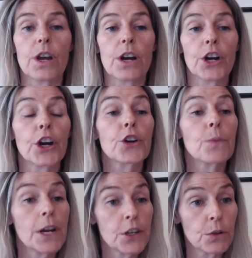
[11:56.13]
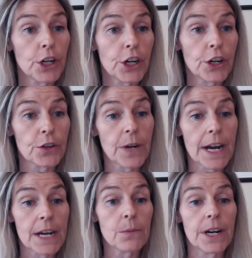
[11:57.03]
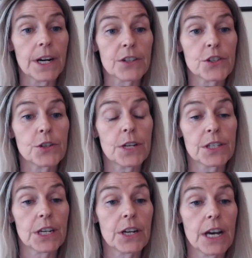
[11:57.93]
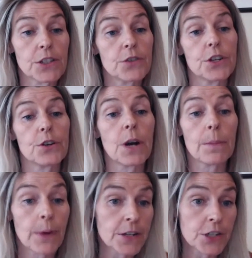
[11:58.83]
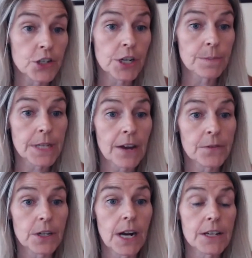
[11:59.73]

earn while you learn, right? Where students could also do apprenticeships after high